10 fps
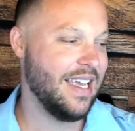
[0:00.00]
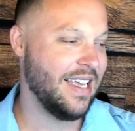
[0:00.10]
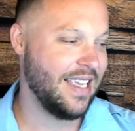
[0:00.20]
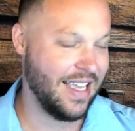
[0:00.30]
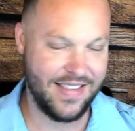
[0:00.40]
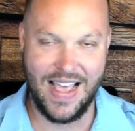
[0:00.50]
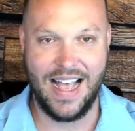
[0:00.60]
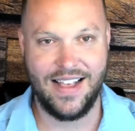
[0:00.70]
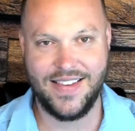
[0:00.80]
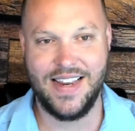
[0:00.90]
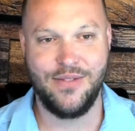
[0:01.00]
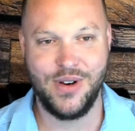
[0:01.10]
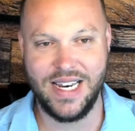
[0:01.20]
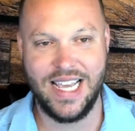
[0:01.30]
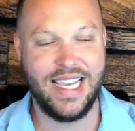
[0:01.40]
gets asked every
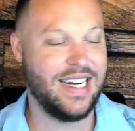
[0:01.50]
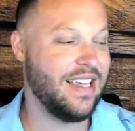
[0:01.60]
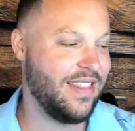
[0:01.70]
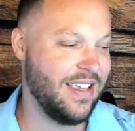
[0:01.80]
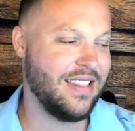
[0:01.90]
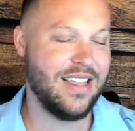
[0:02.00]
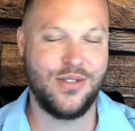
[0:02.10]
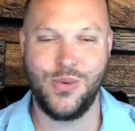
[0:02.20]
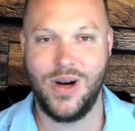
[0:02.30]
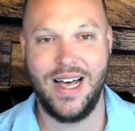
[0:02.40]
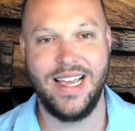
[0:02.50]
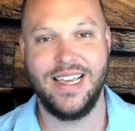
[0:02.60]
day, and I think that's why